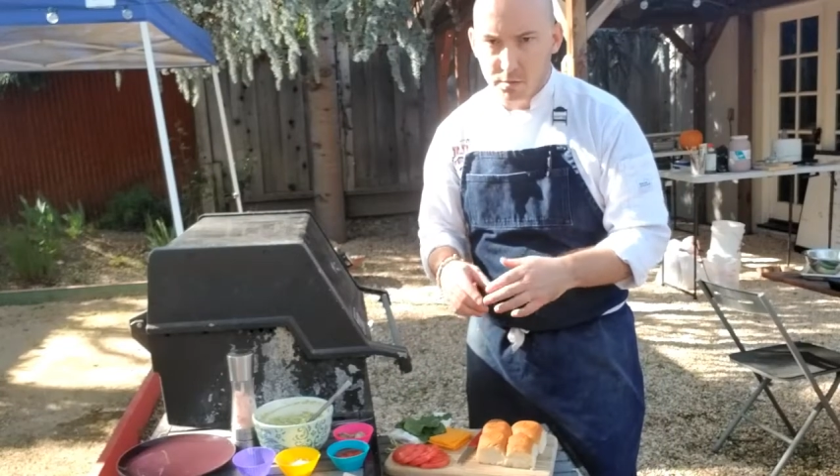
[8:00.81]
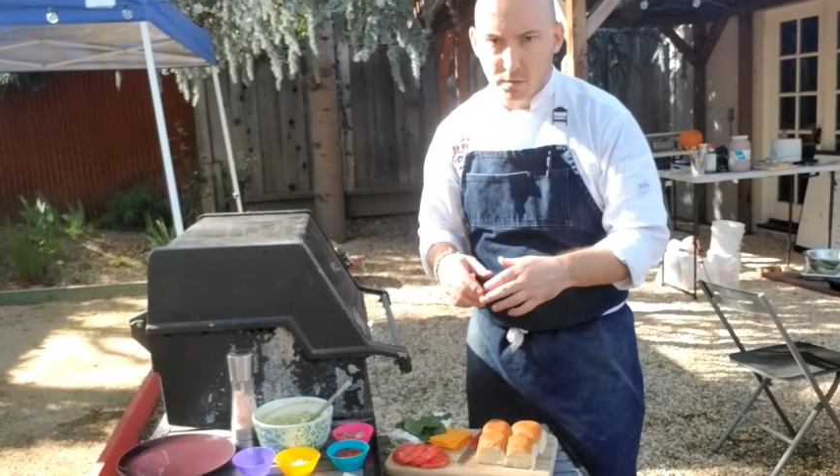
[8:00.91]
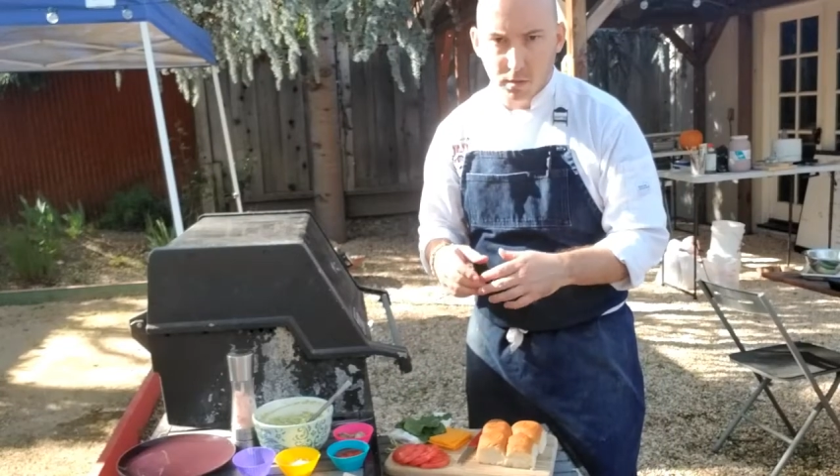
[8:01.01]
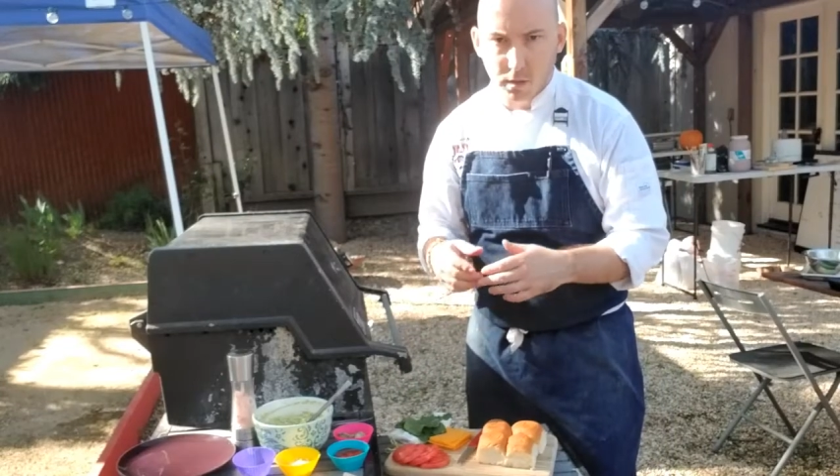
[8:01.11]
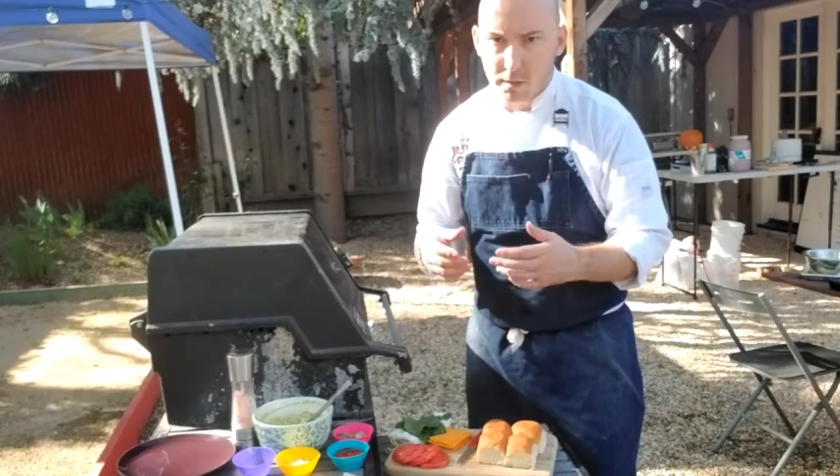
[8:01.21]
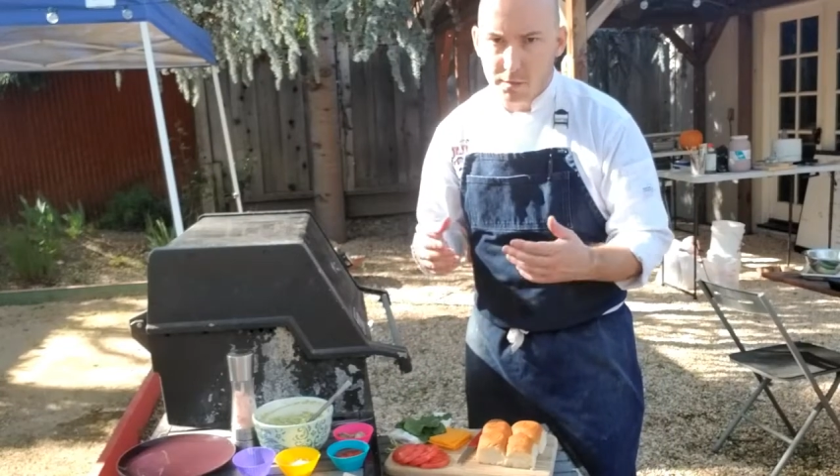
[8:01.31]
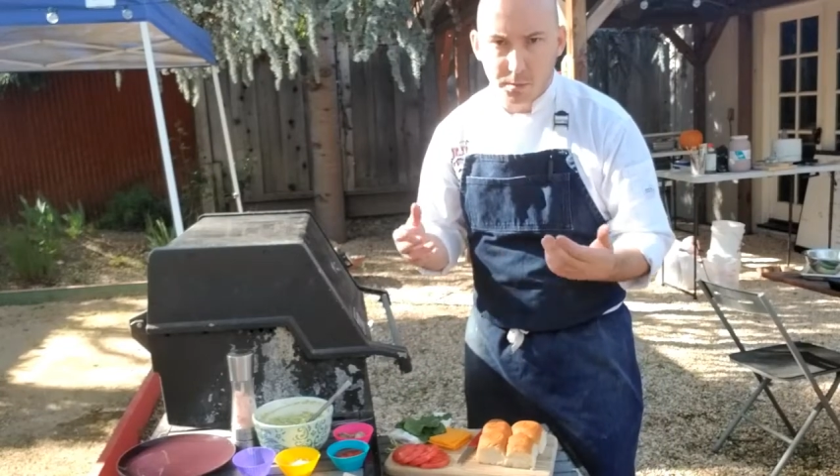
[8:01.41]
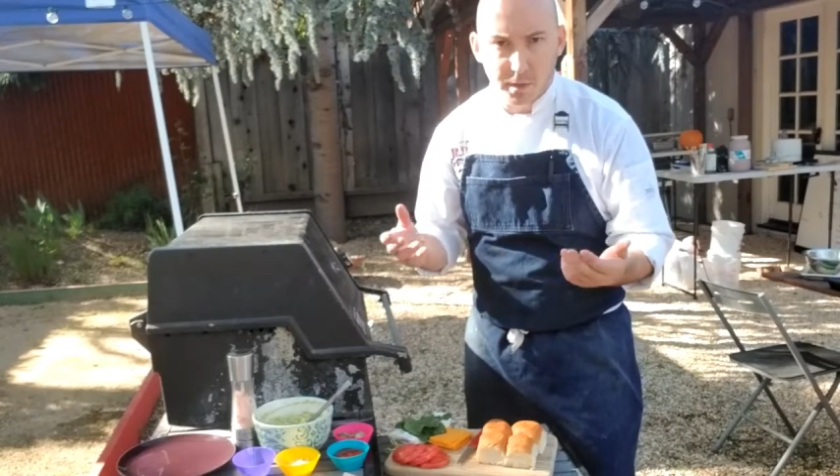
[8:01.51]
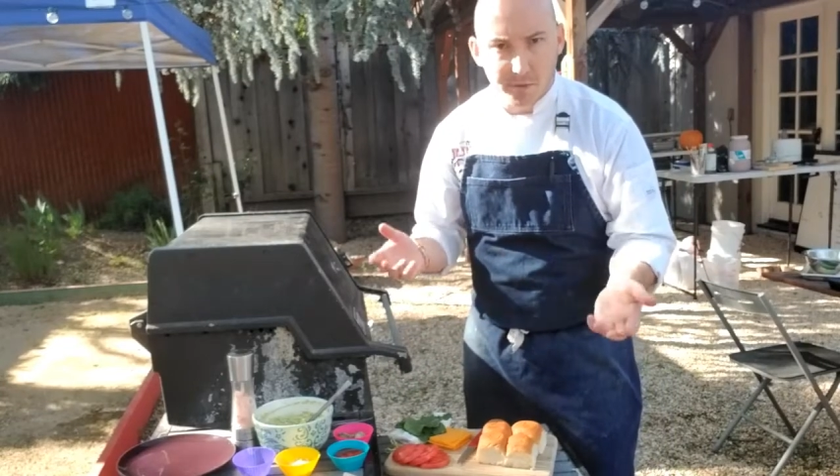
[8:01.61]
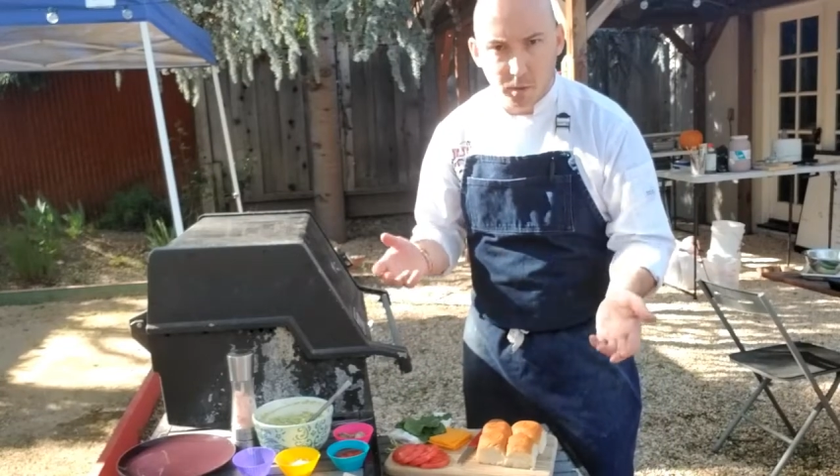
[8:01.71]
You can kind of do
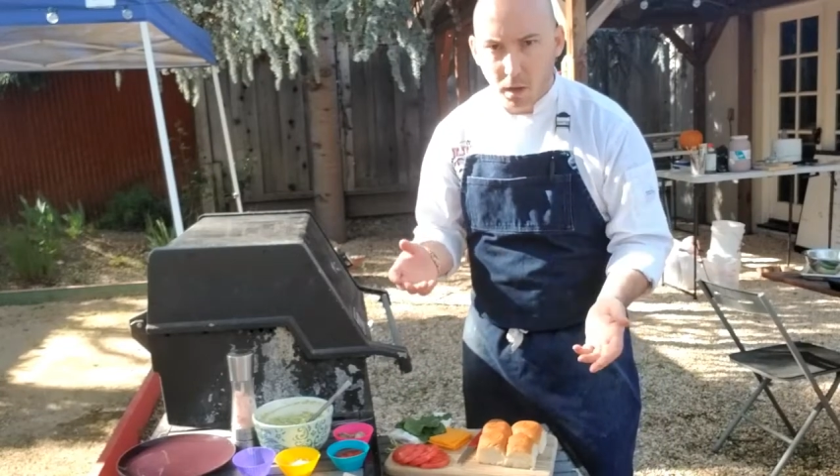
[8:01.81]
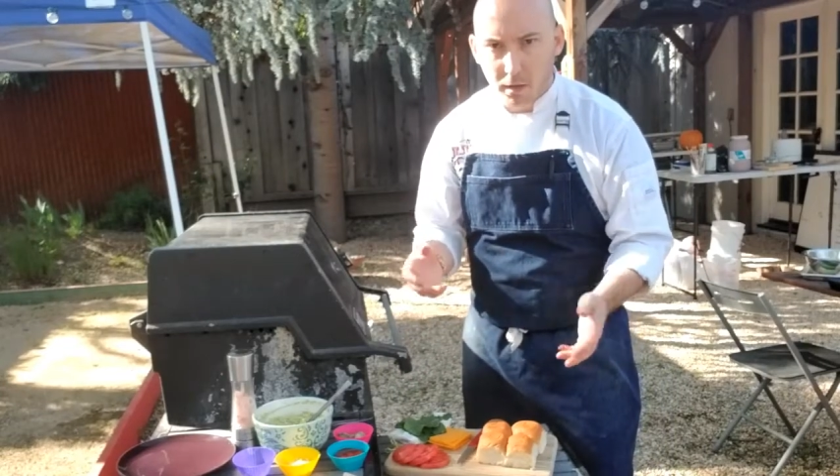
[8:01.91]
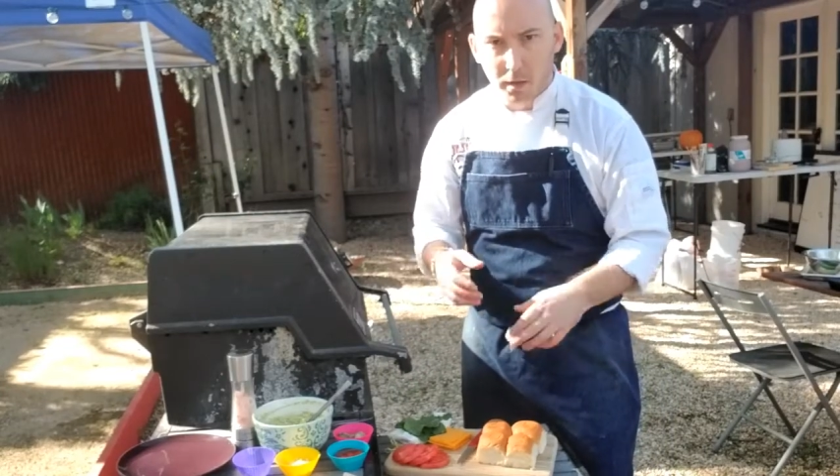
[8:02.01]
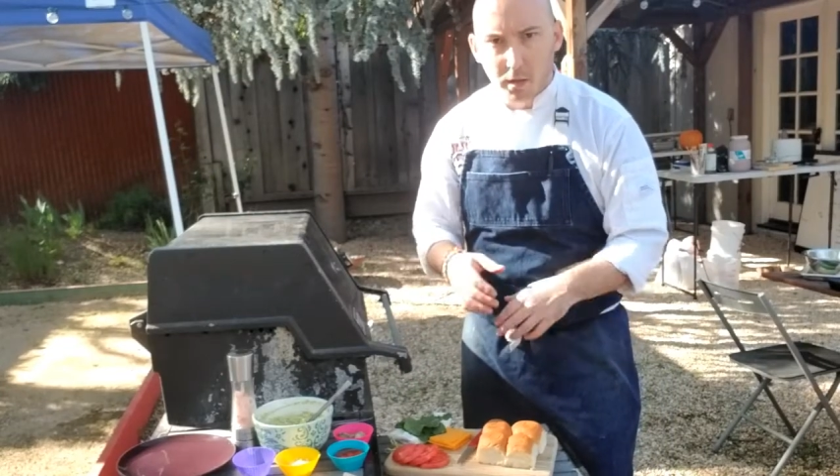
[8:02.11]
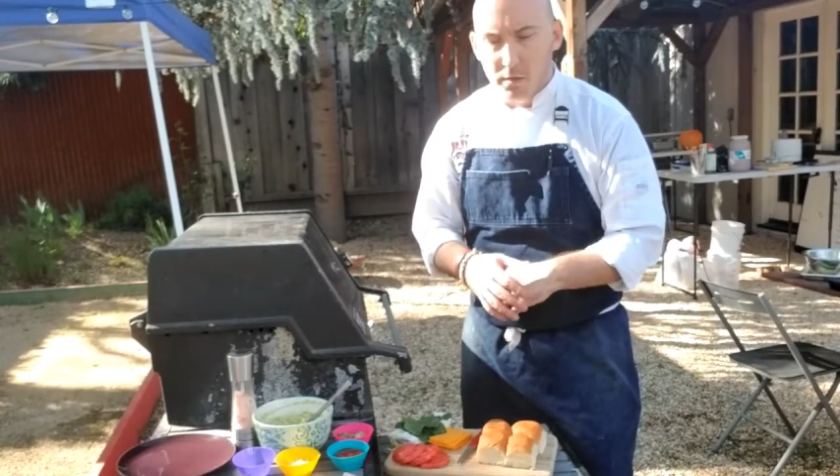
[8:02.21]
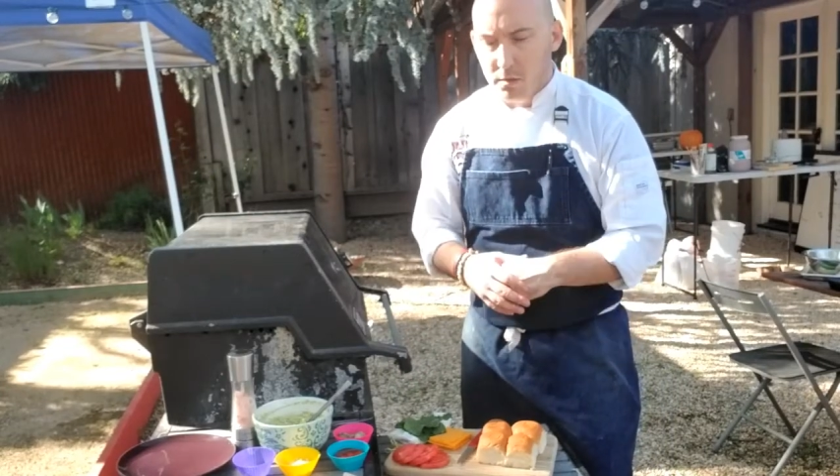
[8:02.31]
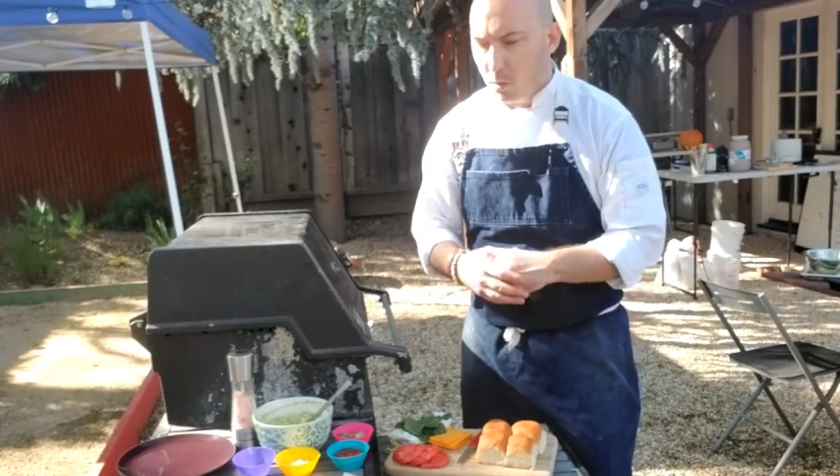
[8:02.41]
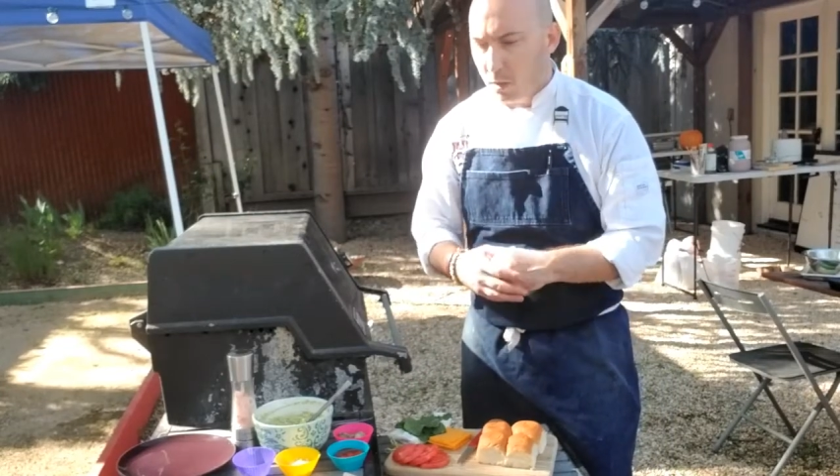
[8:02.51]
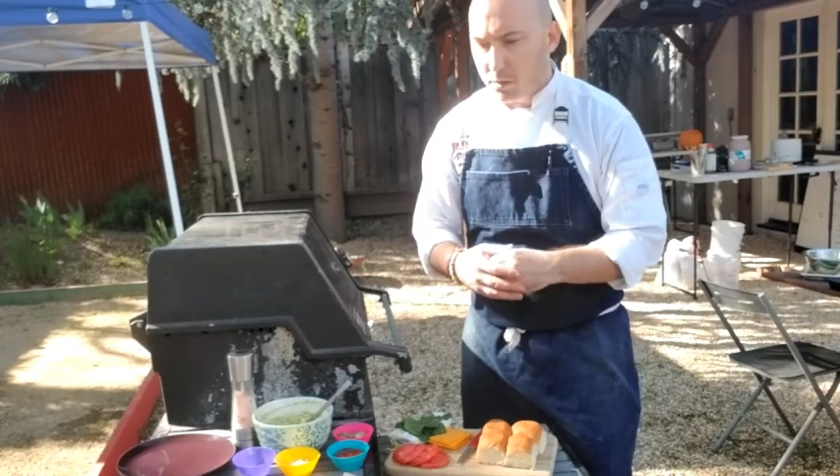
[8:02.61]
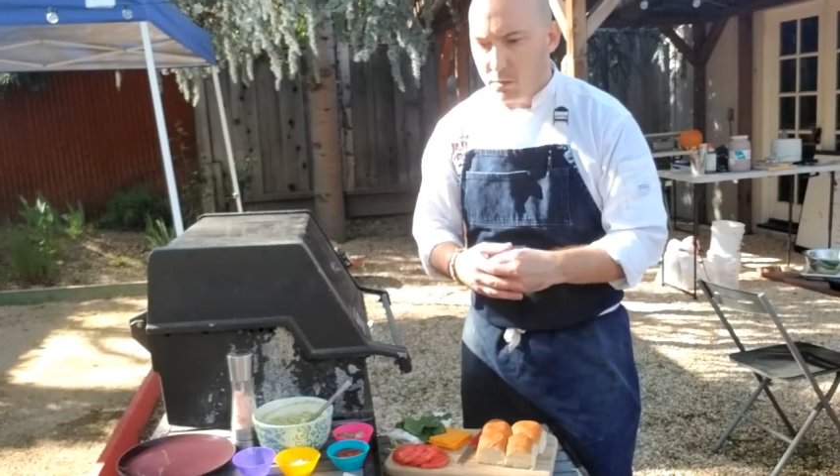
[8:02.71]
whatever you want. You
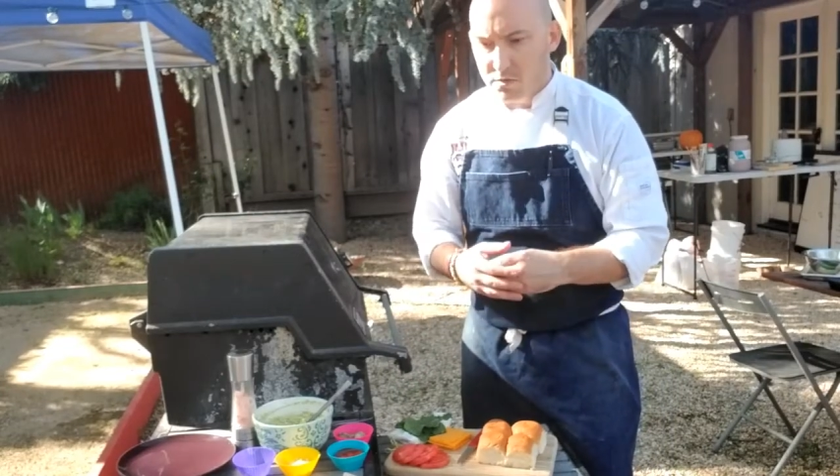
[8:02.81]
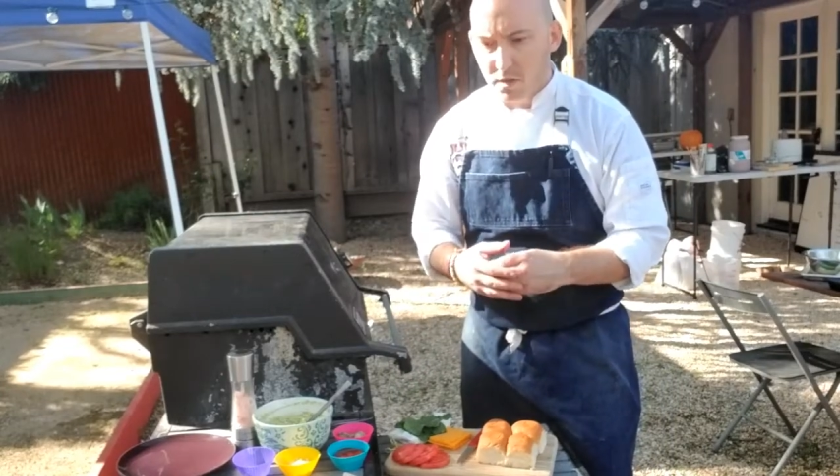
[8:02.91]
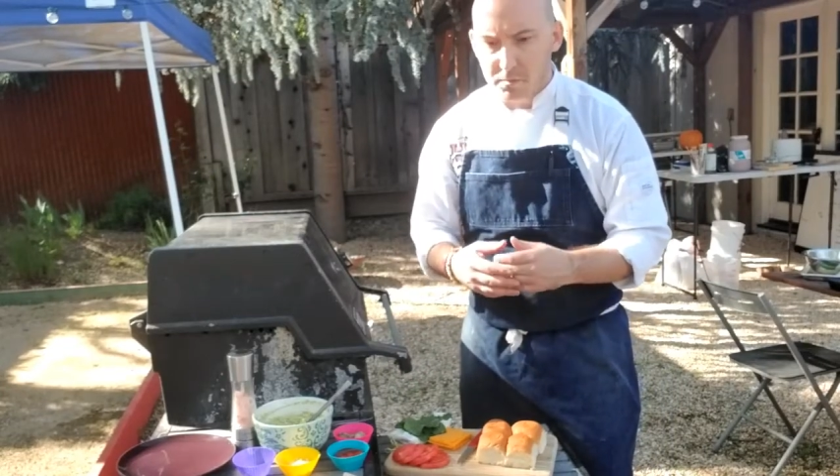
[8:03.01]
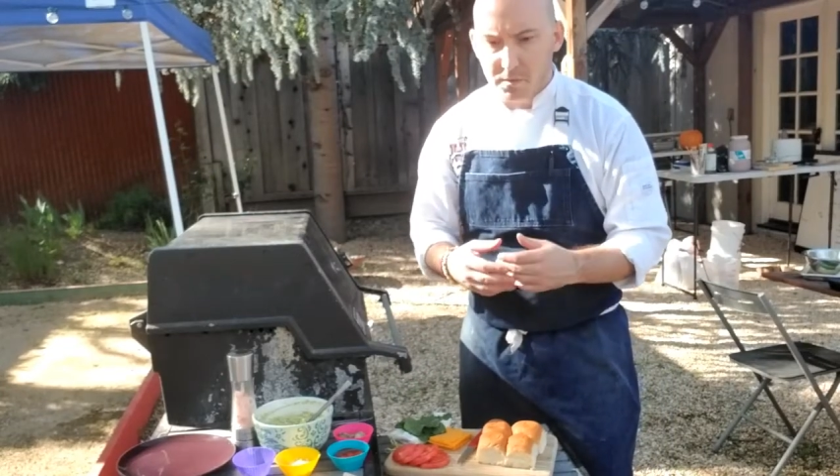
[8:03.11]
want to use some